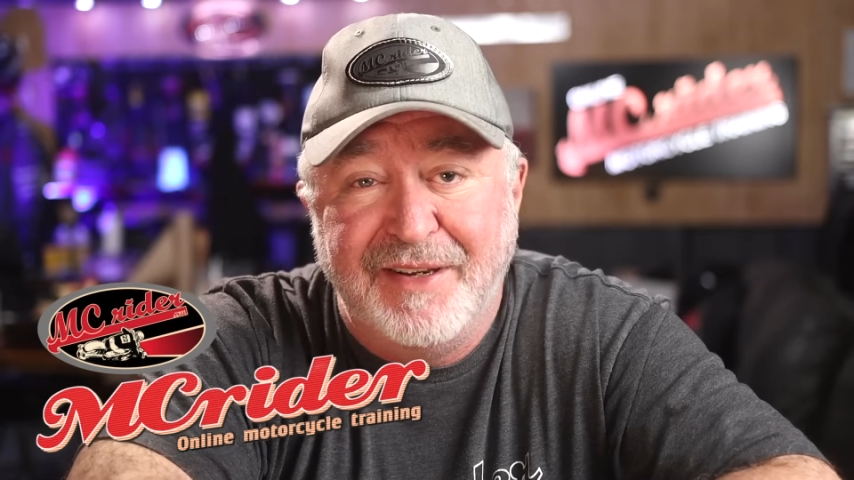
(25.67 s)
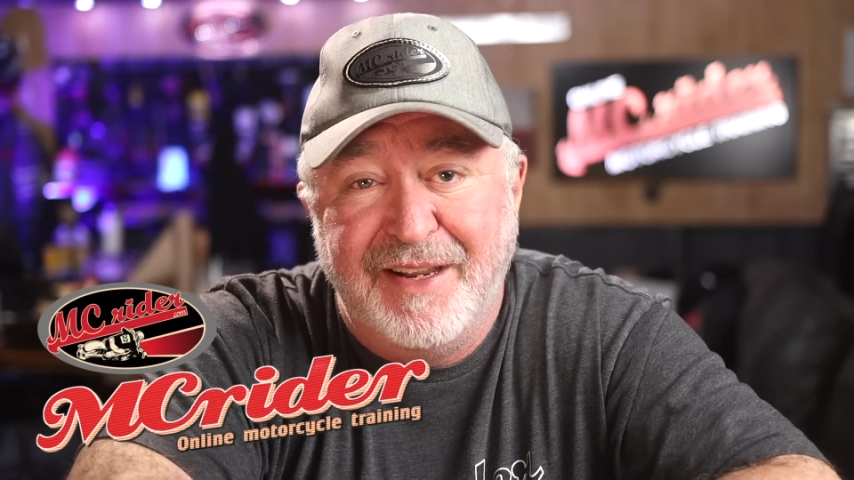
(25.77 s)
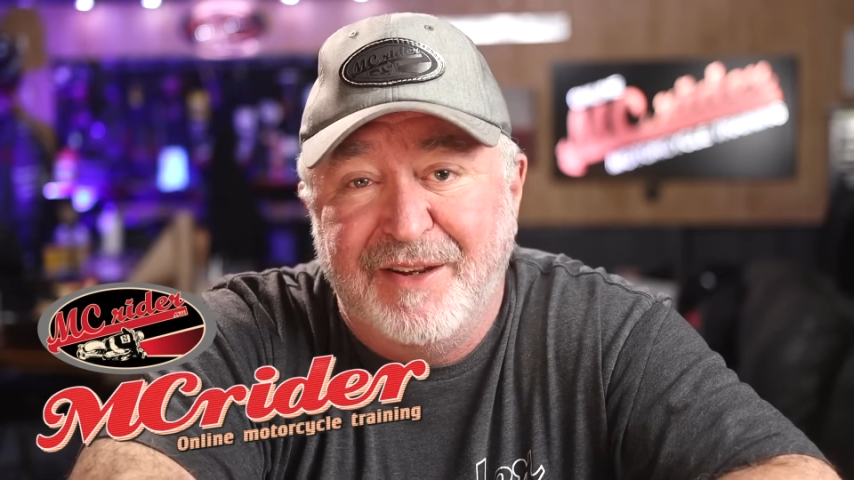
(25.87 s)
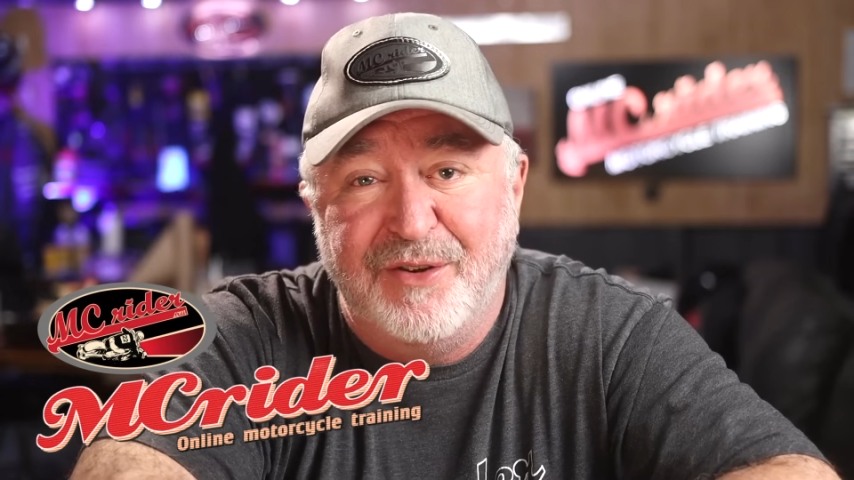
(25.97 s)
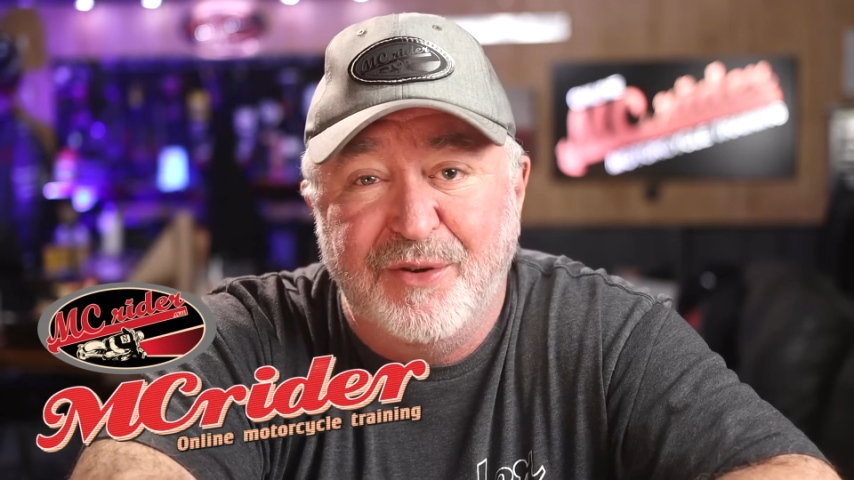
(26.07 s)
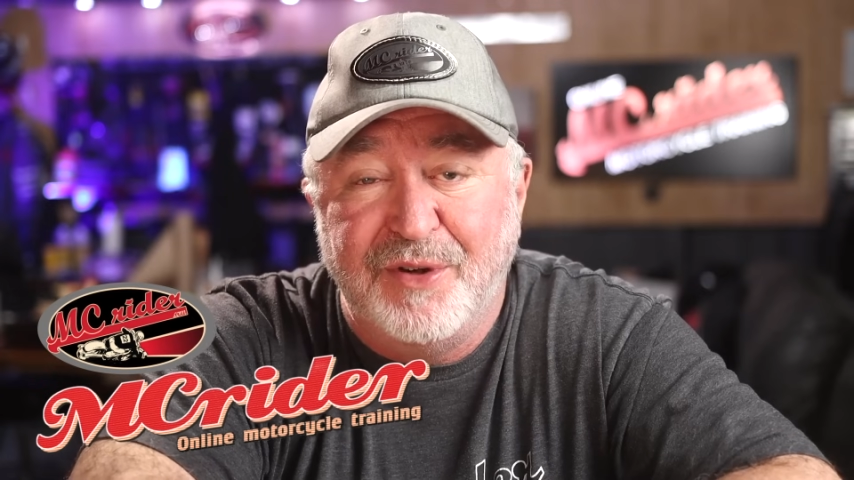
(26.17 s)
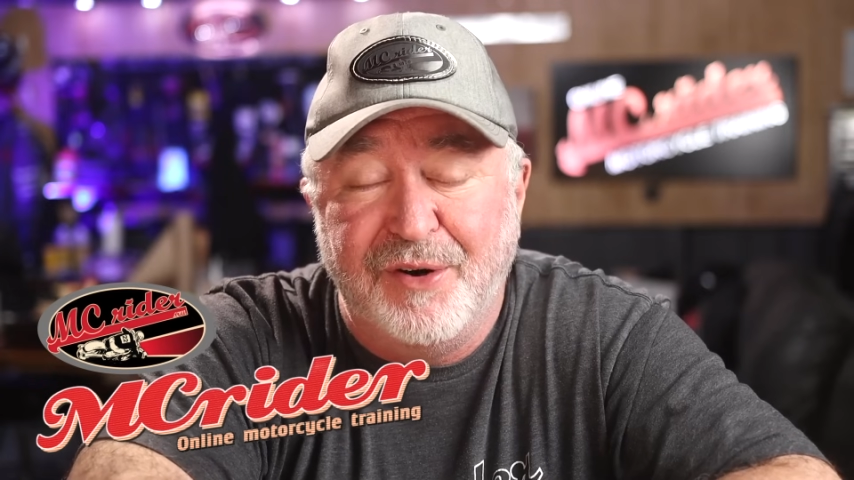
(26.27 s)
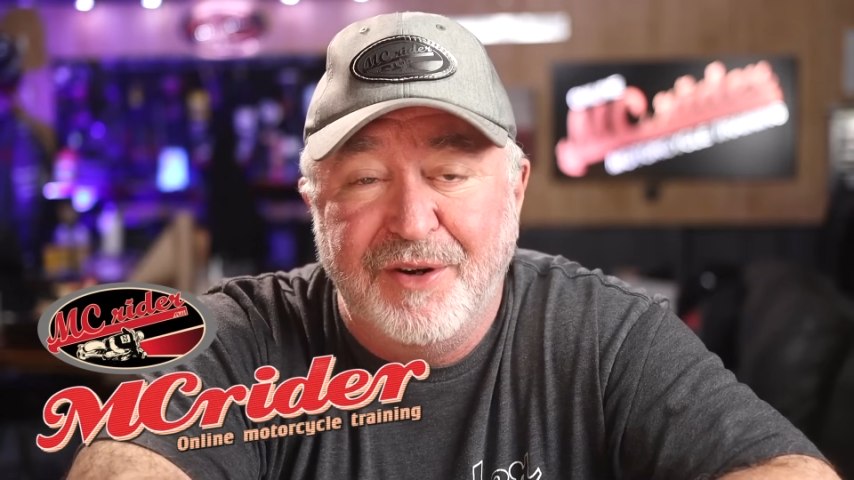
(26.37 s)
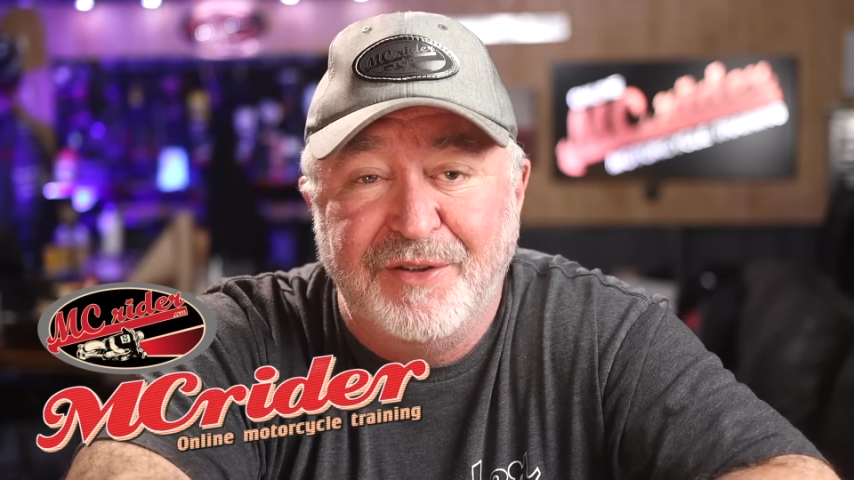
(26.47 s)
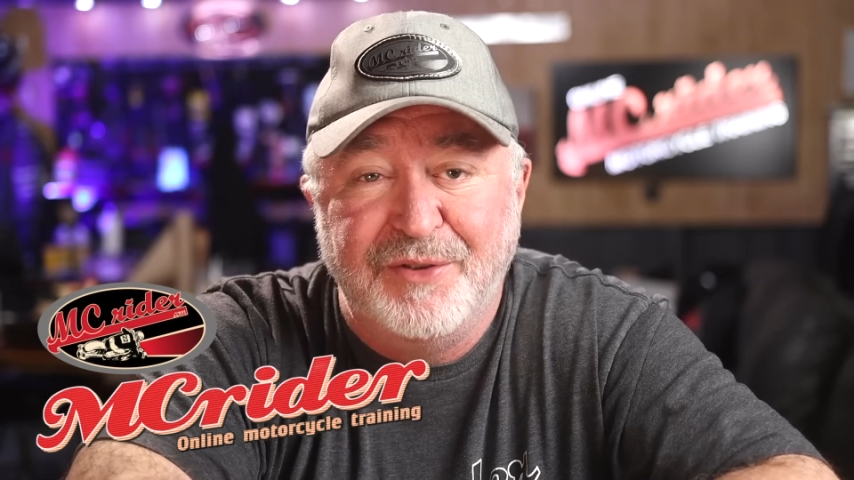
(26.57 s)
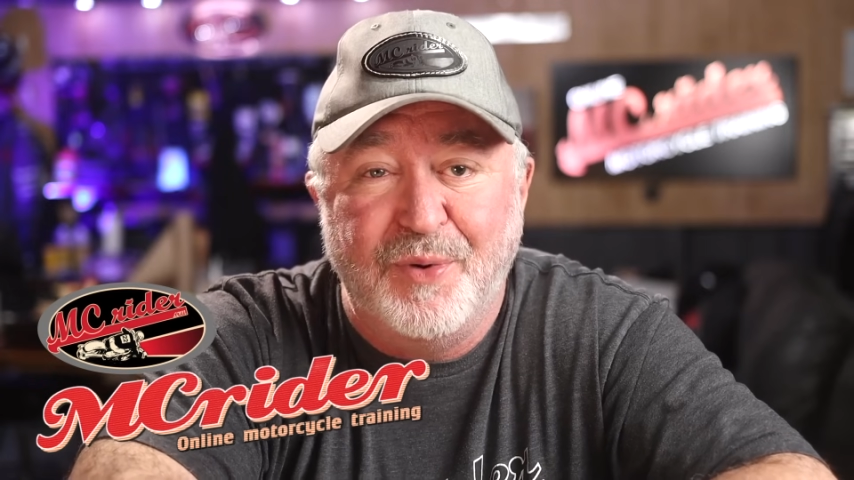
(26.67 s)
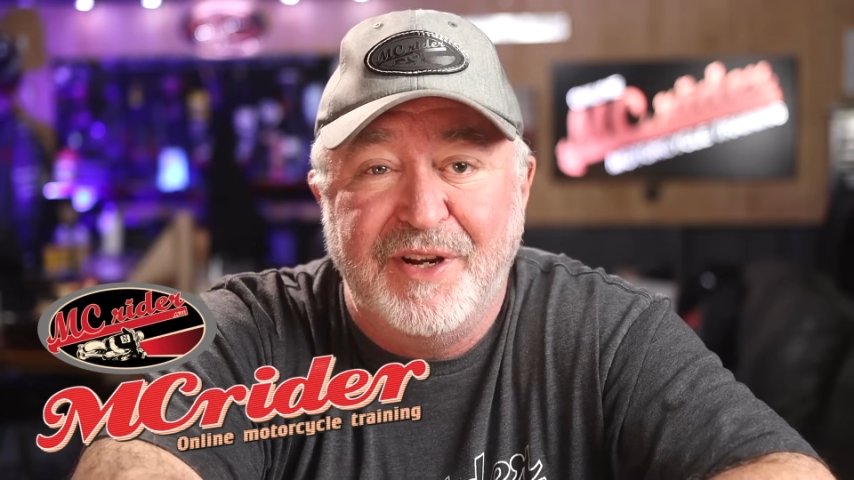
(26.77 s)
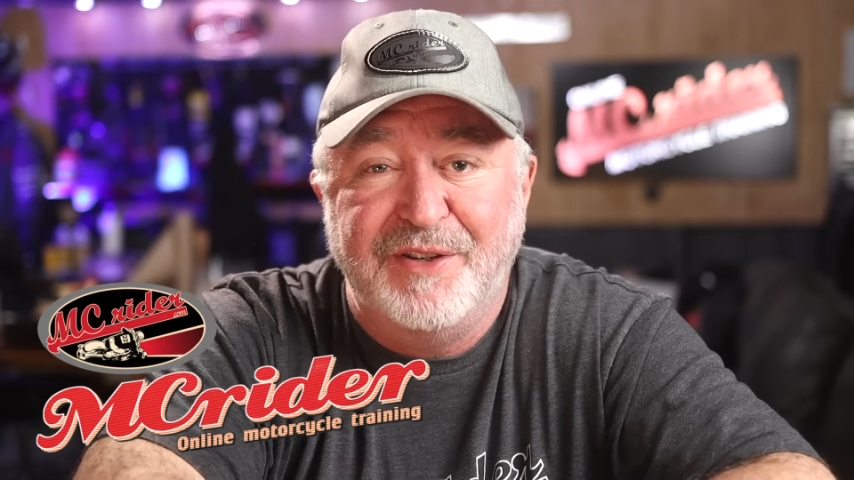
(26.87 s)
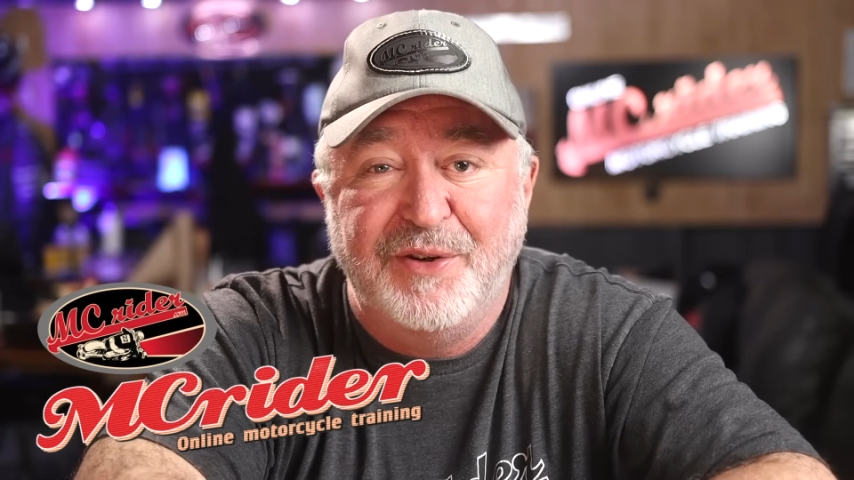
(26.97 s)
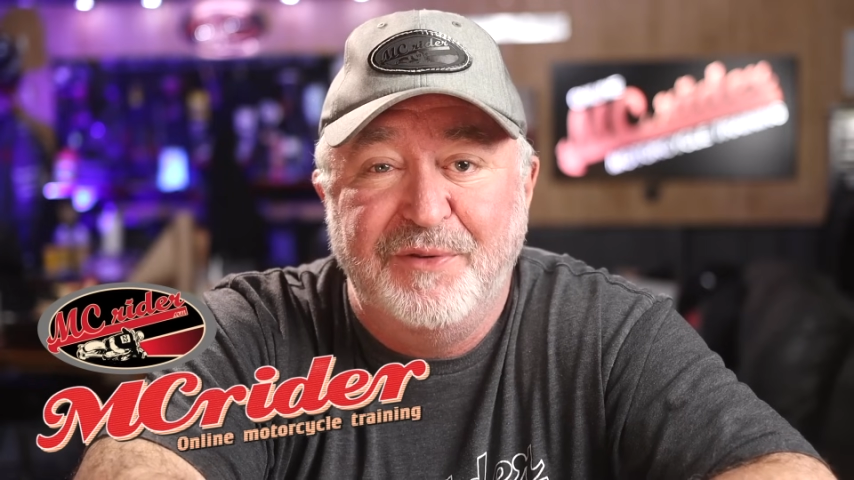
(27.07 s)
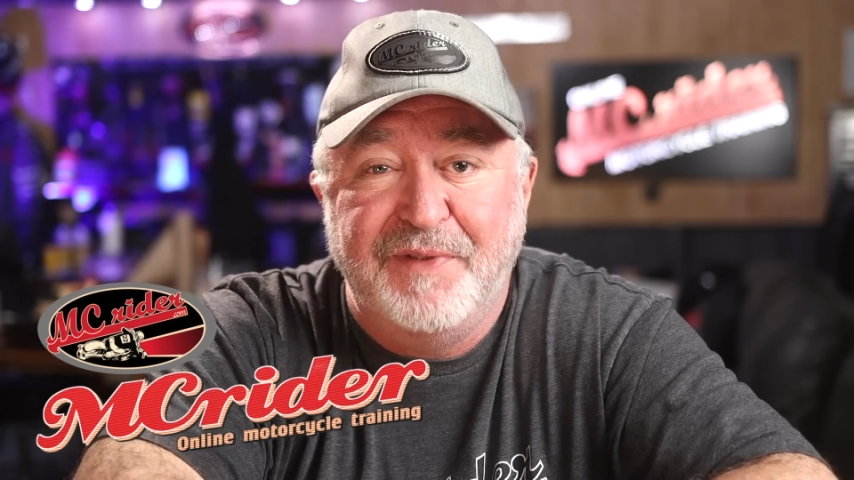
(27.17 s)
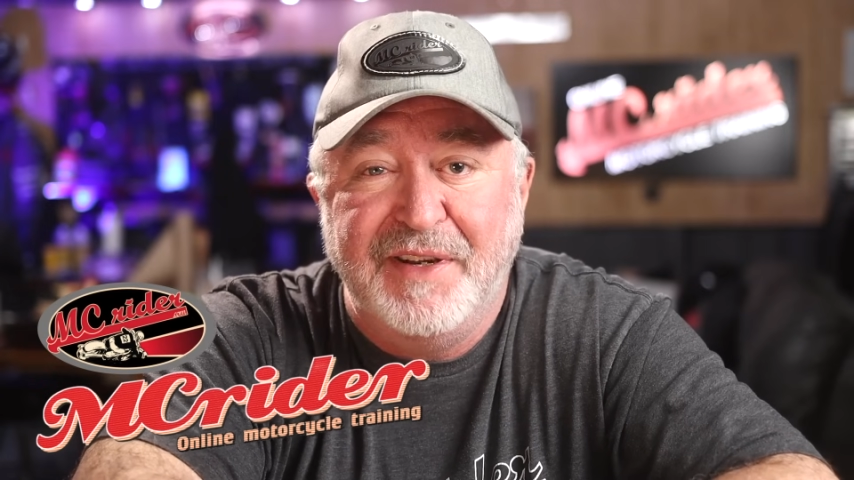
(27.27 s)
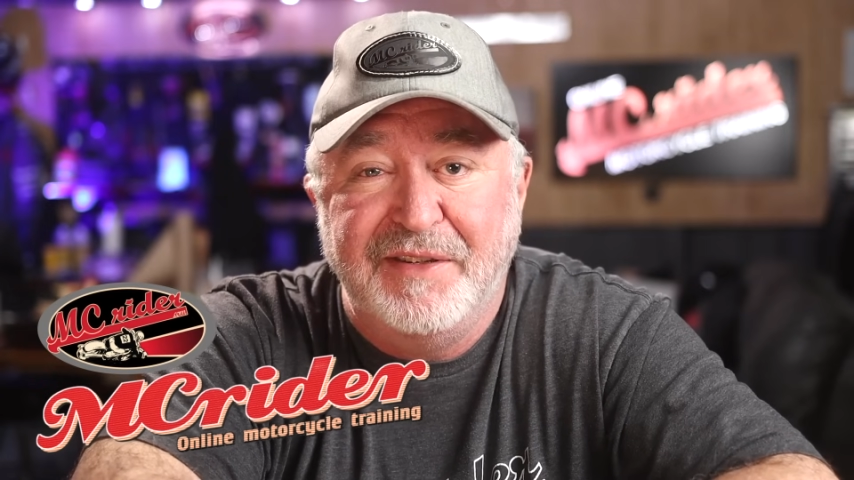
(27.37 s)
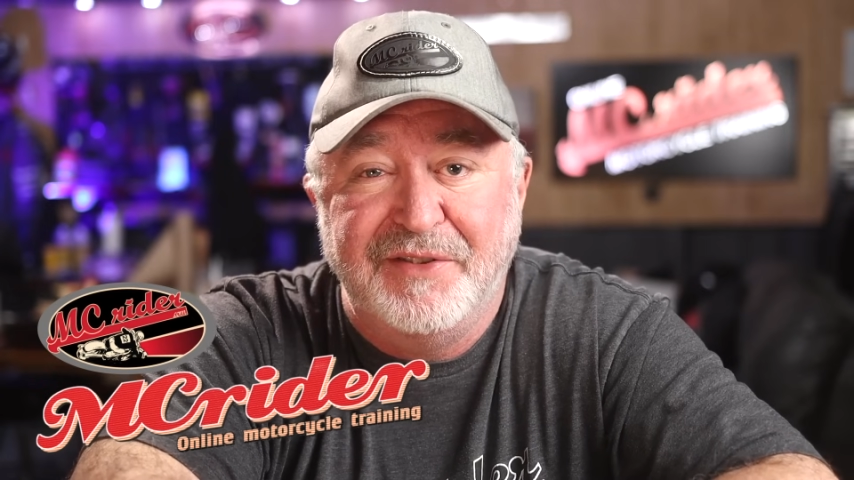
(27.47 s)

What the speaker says: did a U-turn in 22 feet